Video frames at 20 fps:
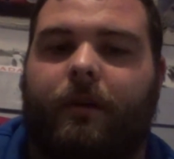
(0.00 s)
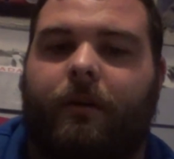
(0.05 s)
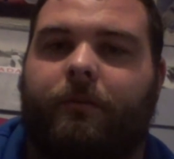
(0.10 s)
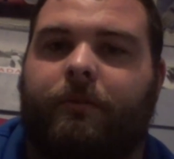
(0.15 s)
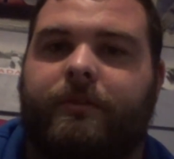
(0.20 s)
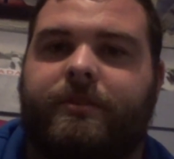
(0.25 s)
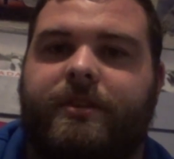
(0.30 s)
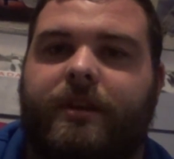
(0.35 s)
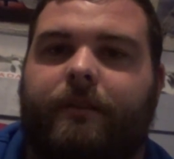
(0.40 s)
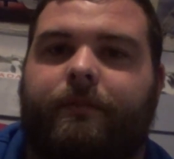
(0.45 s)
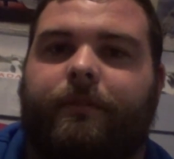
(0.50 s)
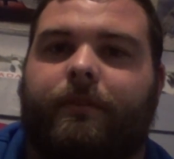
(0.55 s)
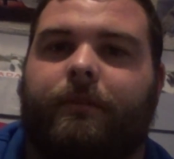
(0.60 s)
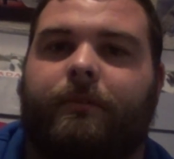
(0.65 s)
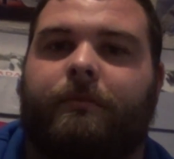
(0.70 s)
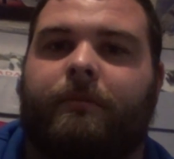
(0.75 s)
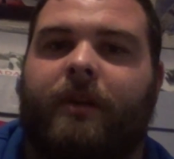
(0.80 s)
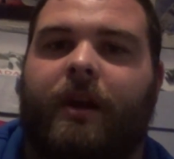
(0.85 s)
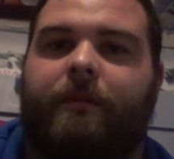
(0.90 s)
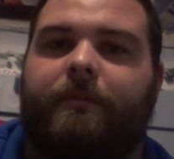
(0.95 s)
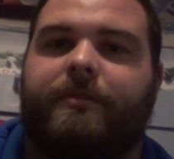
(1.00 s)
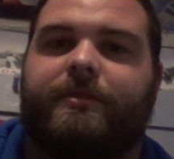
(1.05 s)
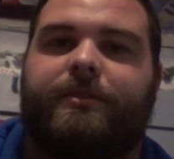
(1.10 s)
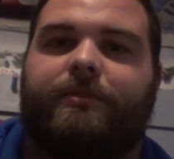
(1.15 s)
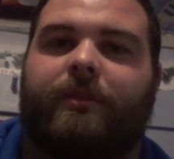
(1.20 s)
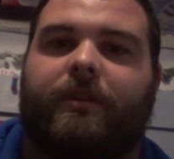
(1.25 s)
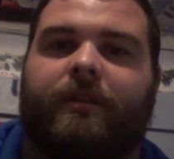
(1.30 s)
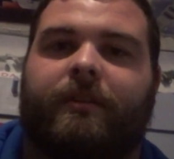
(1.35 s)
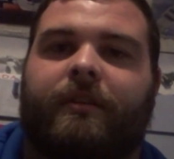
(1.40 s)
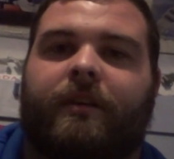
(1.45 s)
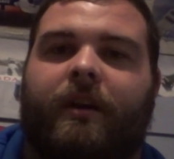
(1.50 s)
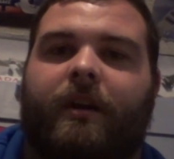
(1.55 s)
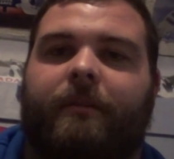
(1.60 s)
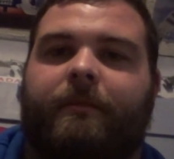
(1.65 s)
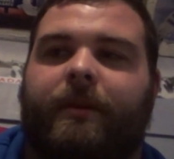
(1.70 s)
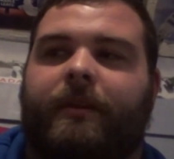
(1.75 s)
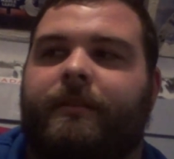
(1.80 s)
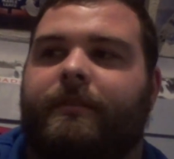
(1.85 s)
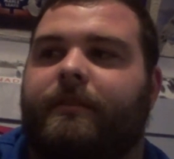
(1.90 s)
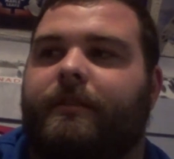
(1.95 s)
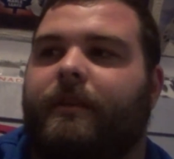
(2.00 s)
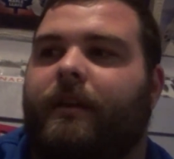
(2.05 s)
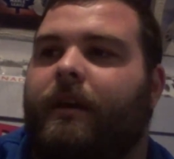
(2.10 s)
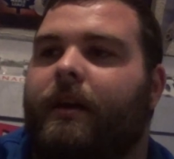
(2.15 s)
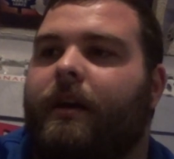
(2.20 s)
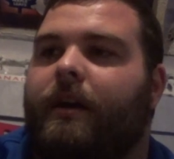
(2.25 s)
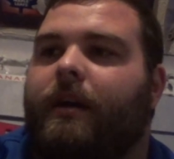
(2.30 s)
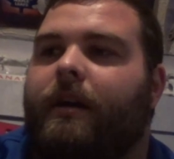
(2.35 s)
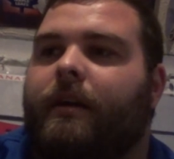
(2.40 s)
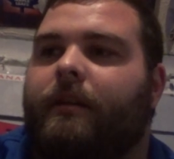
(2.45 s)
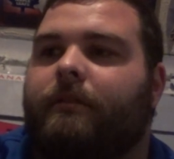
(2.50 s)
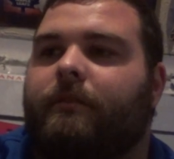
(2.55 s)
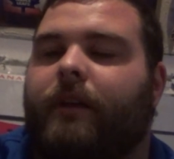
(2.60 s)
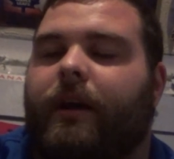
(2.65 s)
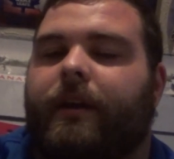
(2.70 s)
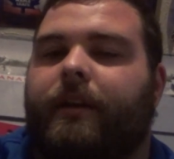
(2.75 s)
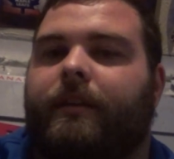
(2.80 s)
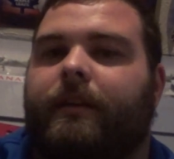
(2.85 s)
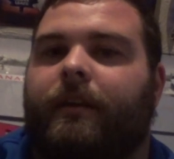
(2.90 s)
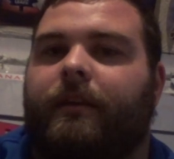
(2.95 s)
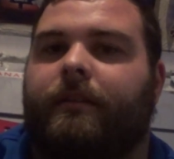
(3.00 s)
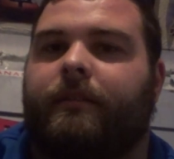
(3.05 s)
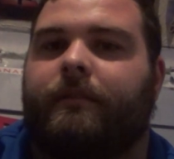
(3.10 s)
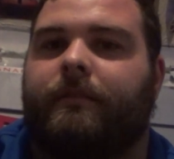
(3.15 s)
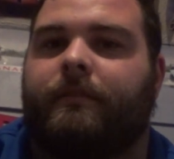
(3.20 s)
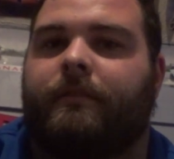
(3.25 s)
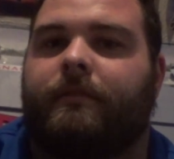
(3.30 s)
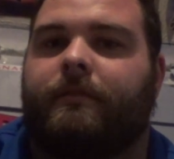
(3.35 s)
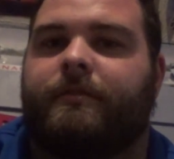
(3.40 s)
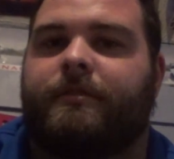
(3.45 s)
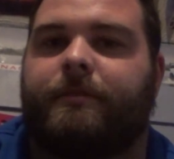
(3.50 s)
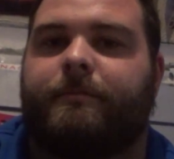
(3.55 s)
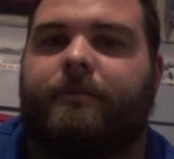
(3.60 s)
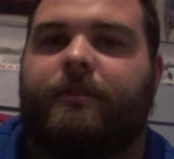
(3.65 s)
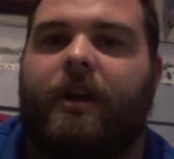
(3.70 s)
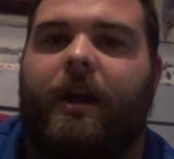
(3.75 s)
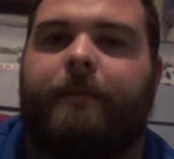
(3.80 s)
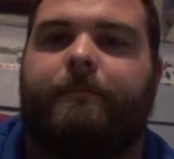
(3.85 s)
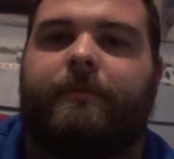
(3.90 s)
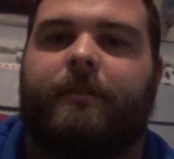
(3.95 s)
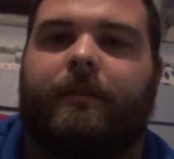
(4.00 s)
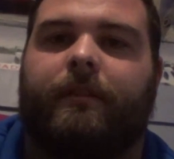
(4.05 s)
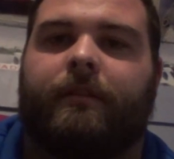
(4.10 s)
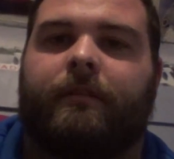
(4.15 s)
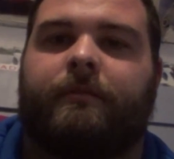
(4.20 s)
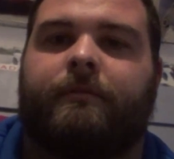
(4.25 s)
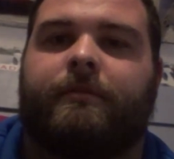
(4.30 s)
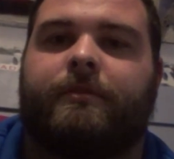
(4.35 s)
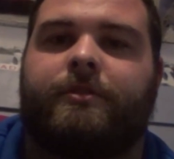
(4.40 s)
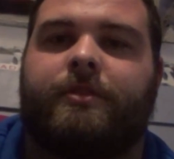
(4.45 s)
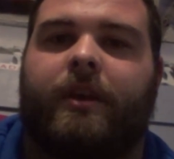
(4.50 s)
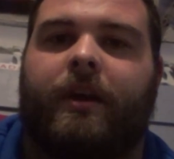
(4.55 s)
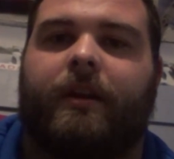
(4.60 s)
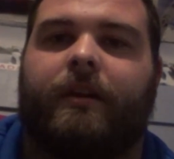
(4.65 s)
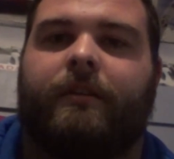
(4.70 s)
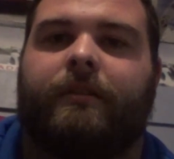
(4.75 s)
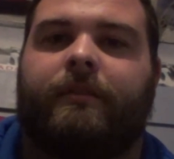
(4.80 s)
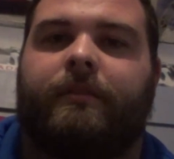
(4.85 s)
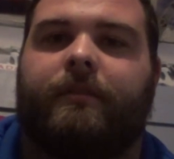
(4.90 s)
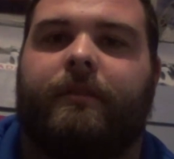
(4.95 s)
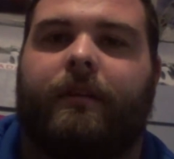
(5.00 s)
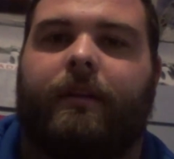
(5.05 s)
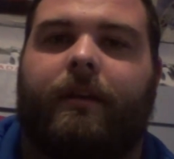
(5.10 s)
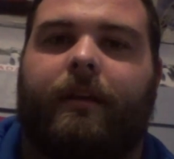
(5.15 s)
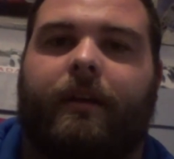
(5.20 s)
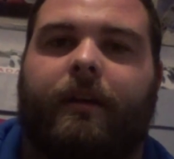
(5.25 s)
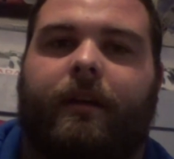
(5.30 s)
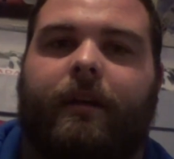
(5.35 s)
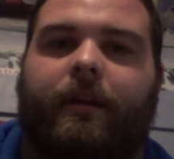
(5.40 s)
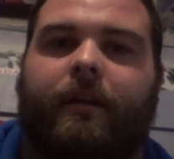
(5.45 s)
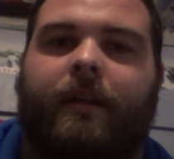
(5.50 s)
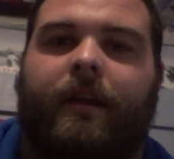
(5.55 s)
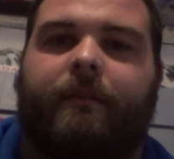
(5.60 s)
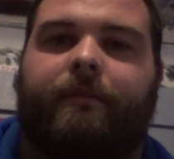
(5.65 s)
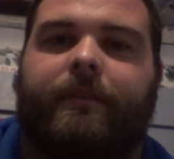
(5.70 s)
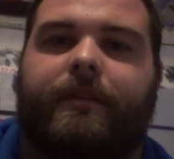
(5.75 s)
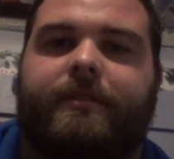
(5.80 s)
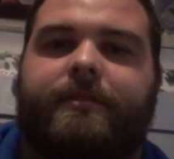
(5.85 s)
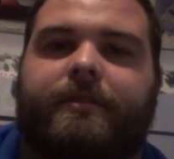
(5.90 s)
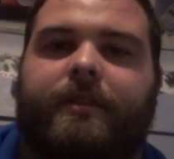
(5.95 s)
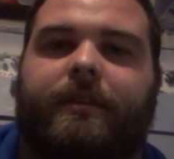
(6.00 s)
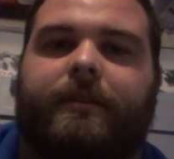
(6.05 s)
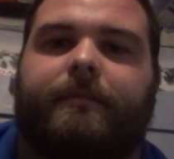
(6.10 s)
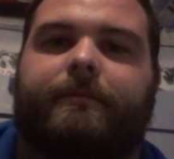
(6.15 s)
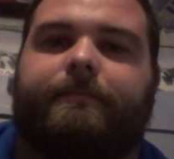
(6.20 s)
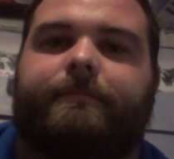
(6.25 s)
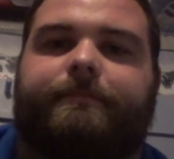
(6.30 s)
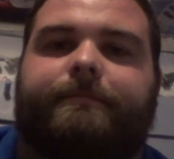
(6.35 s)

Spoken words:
whichever comments you want to comment. Like and subscribe to the channel, and have a nice day.